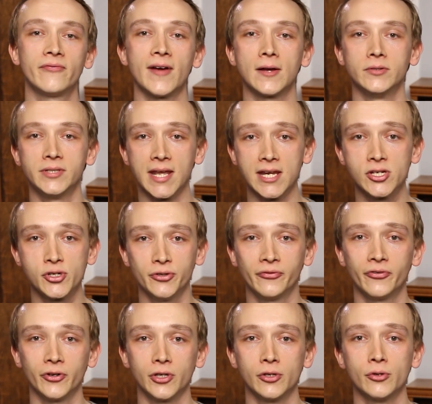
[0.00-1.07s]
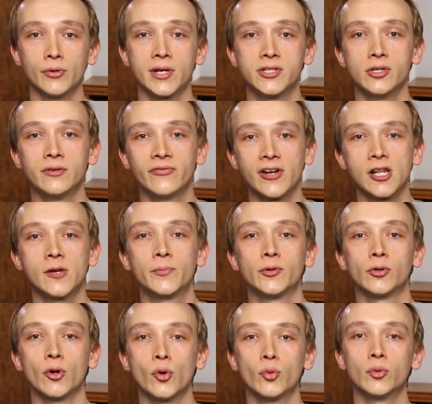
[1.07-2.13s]
foundation for you as you develop
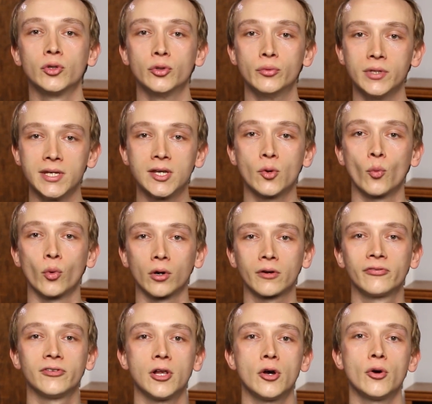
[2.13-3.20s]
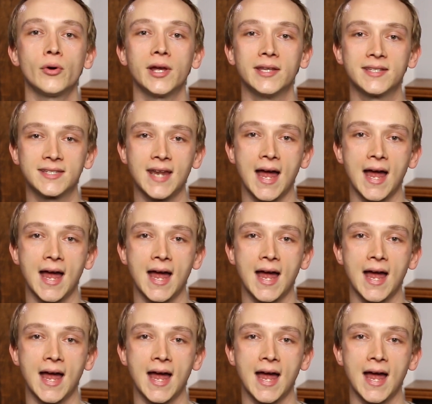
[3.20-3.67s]
your own unique workflow and